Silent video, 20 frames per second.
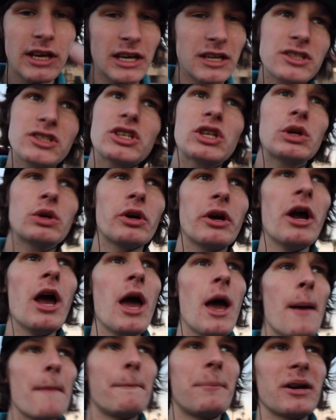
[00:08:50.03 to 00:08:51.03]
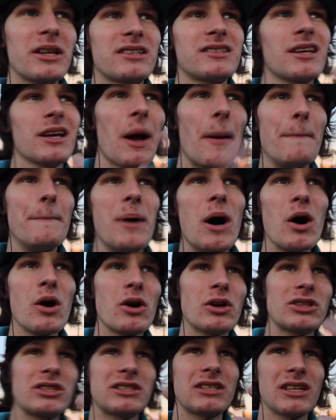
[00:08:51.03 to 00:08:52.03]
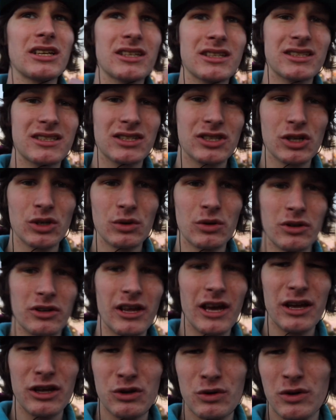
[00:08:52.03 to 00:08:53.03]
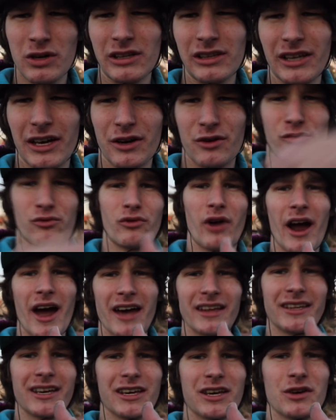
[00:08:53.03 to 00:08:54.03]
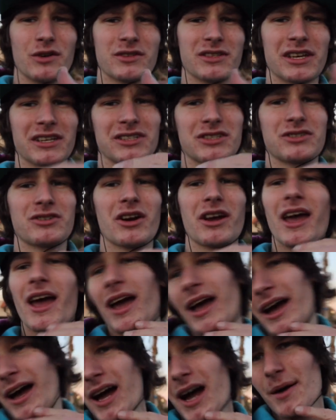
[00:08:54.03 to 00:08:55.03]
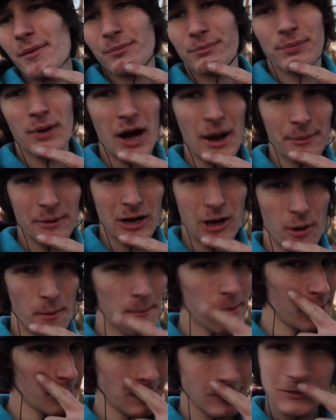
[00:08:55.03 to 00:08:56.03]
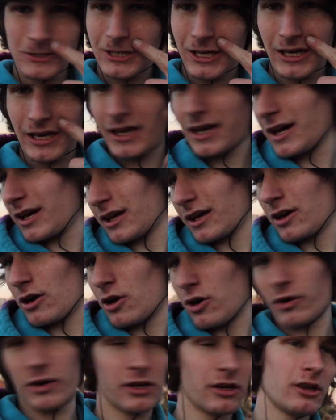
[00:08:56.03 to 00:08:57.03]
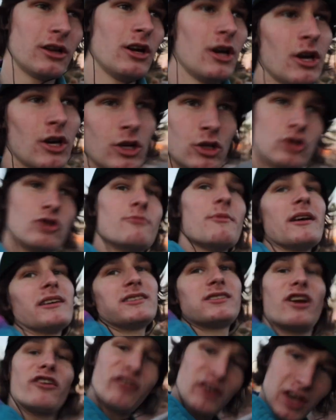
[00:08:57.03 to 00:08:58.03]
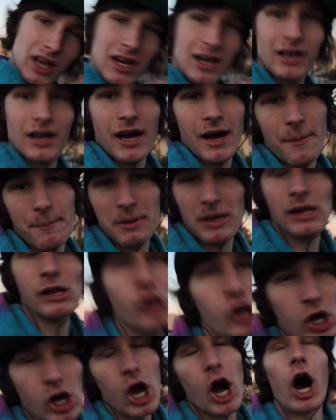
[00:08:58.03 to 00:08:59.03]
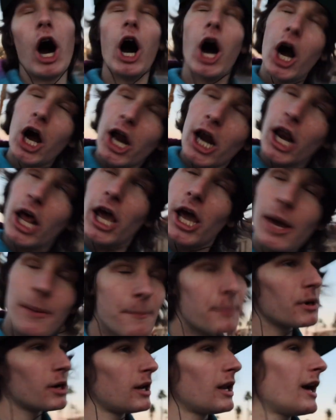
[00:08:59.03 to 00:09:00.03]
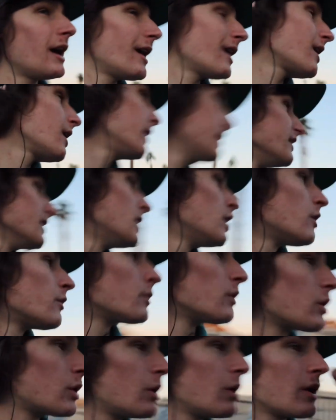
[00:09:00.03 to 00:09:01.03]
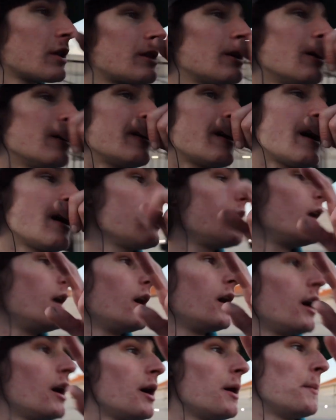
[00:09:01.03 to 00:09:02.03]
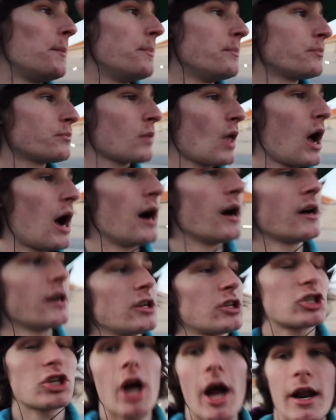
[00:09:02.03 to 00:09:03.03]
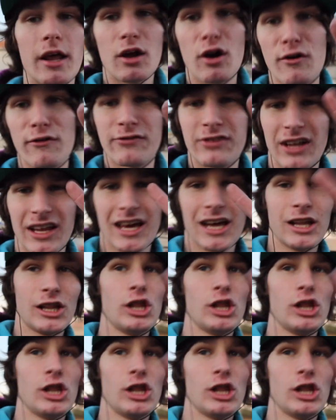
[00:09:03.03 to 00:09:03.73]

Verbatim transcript: like a scooter, but it's like a pogo stick scooter that you could like ride that goes like straight. I'm popping out pimples again. I gotta go and do my stuff again and not be looking ugly. But like, real quick though, yeah. Um, I'm gonna try to go for like a